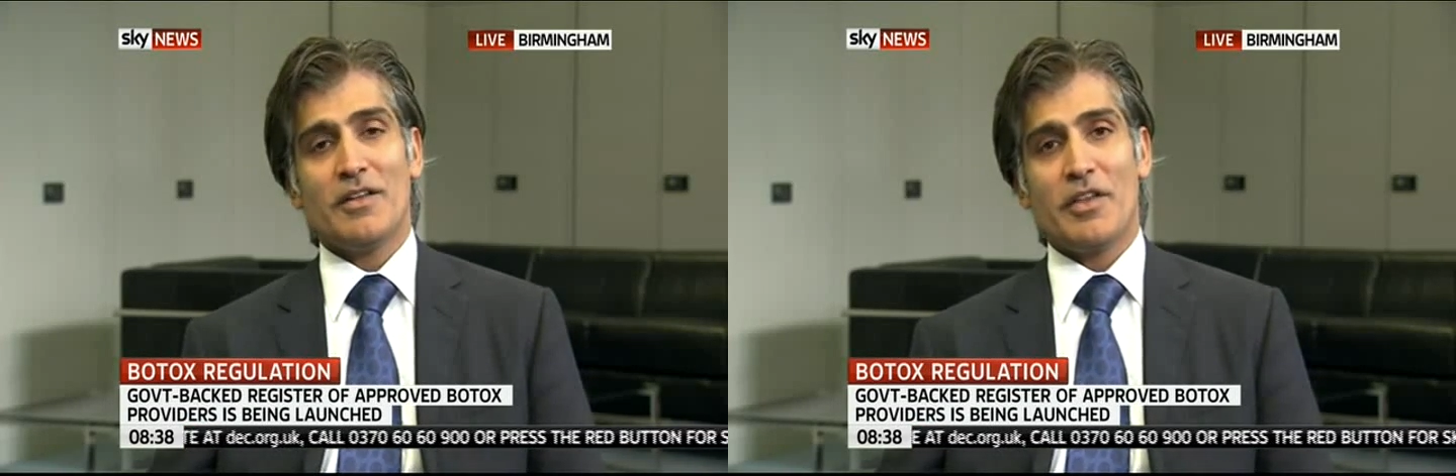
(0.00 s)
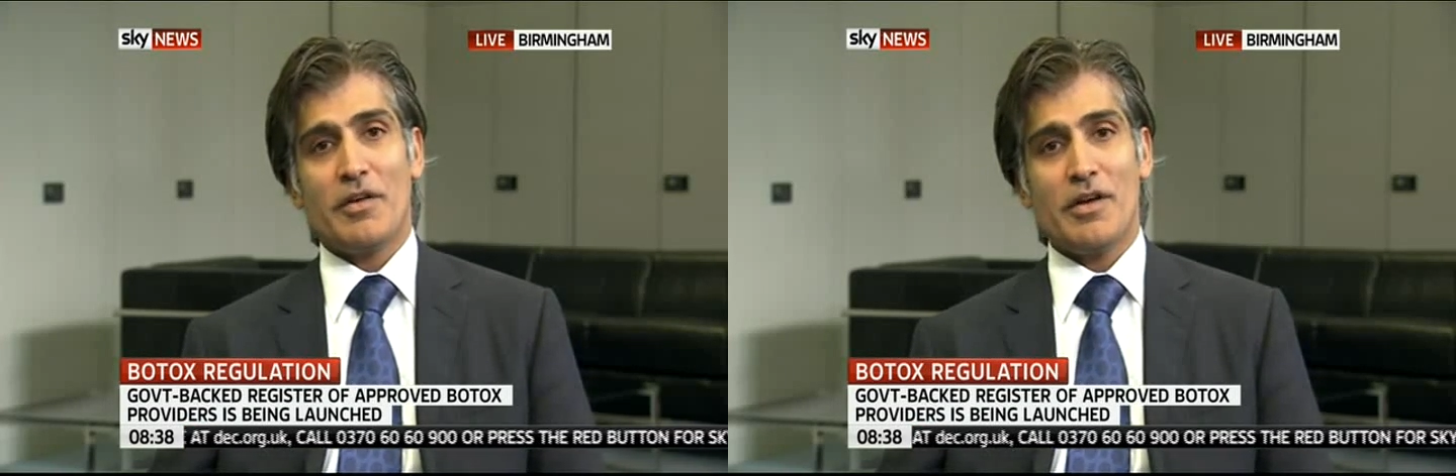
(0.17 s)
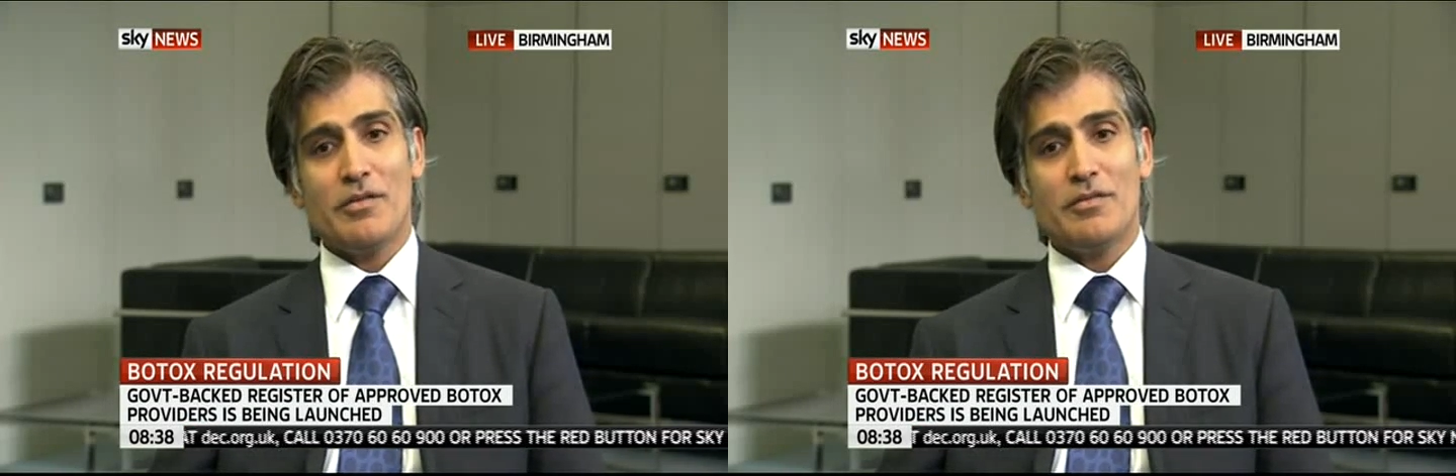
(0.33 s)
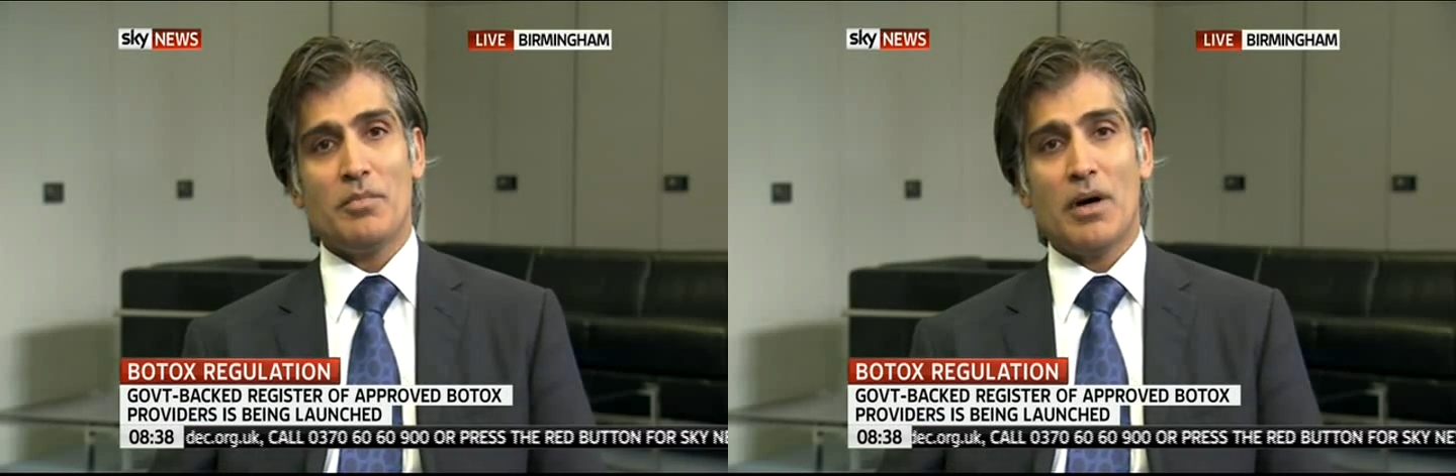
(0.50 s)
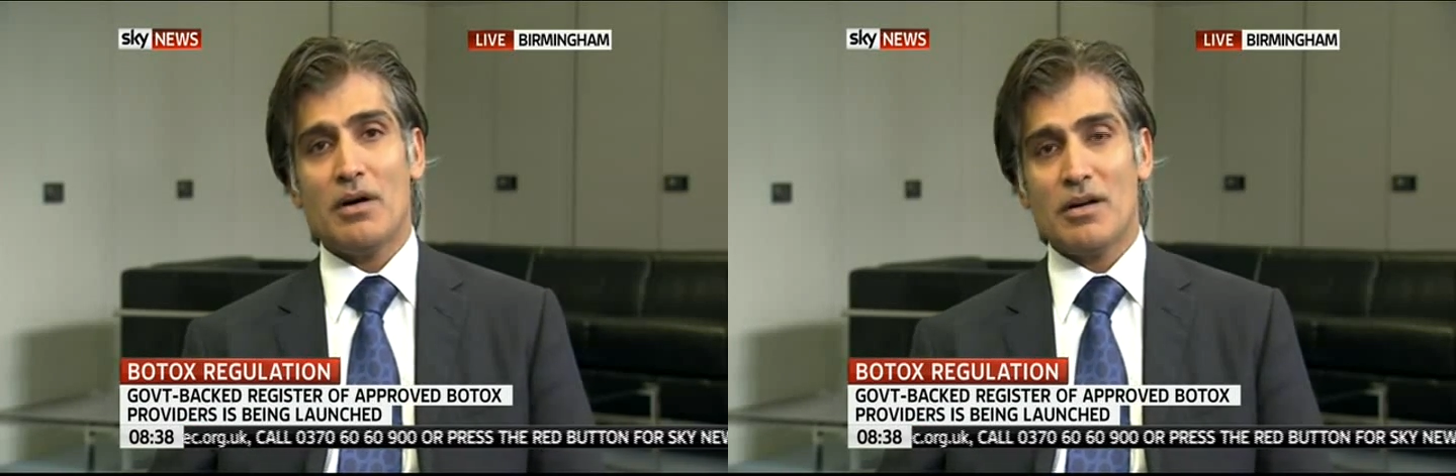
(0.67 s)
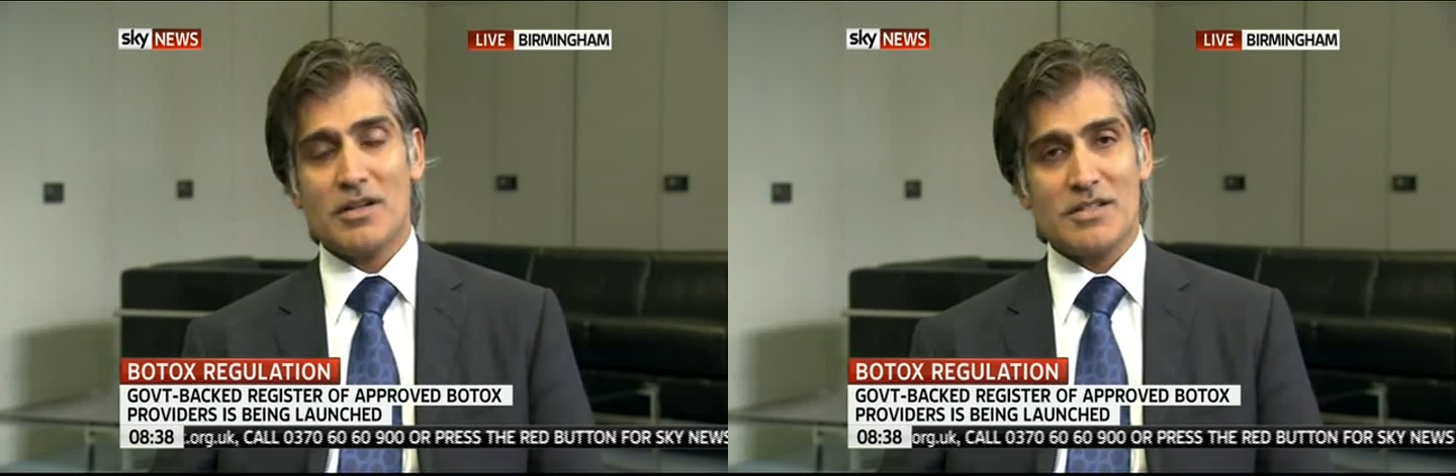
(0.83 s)
Their own
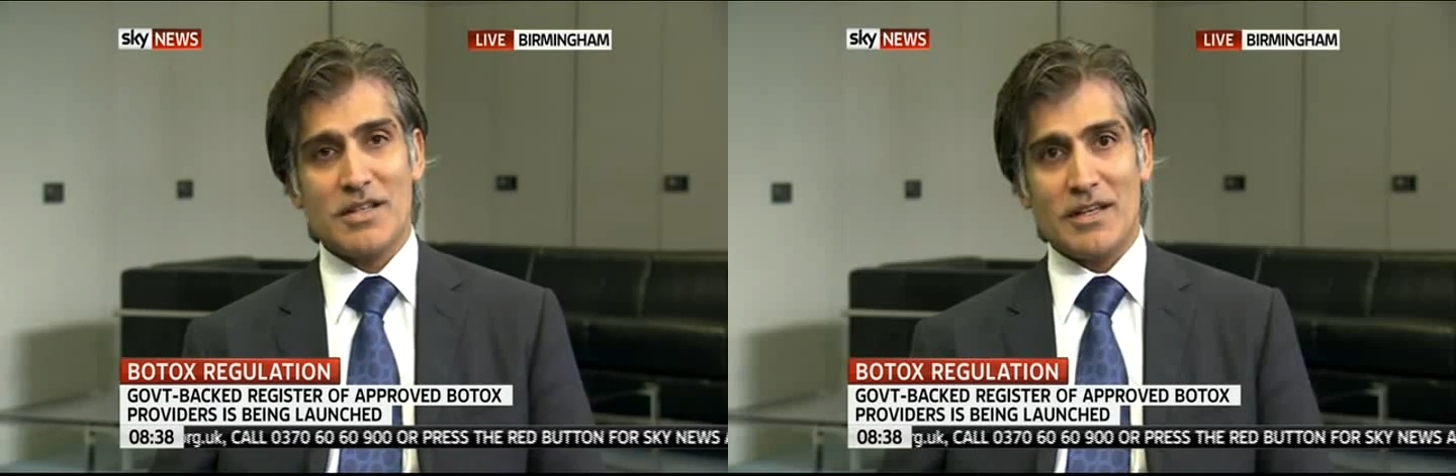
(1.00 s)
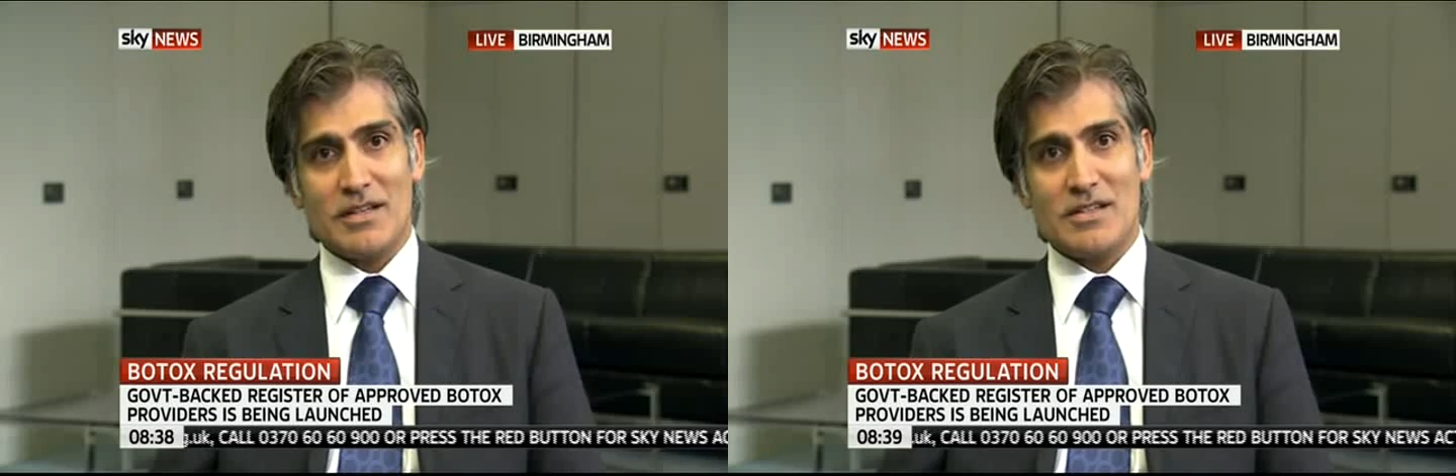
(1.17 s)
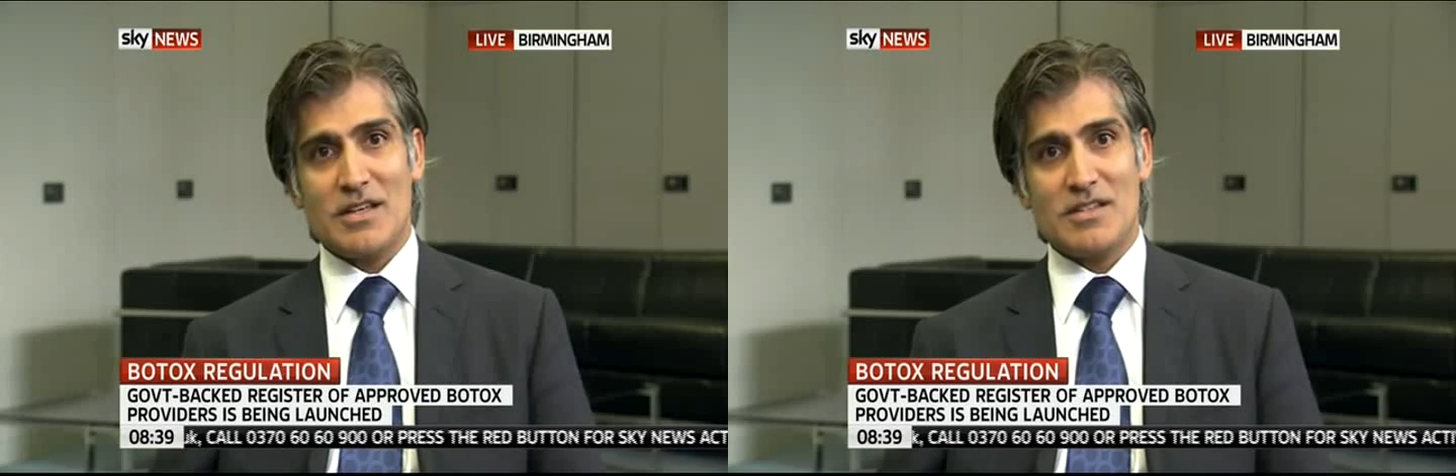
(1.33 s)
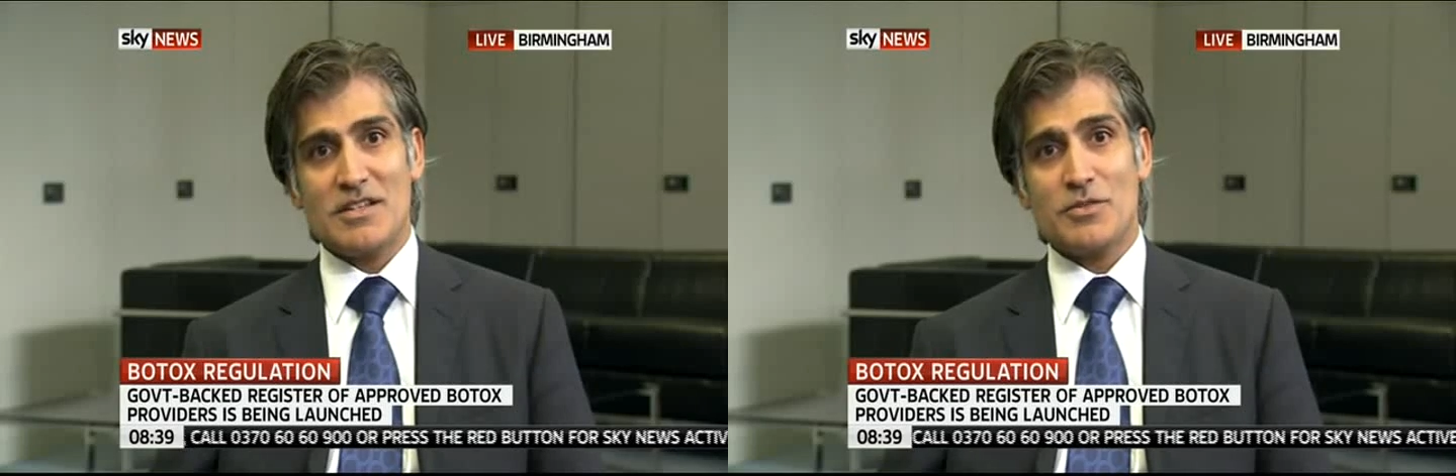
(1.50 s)
marketing says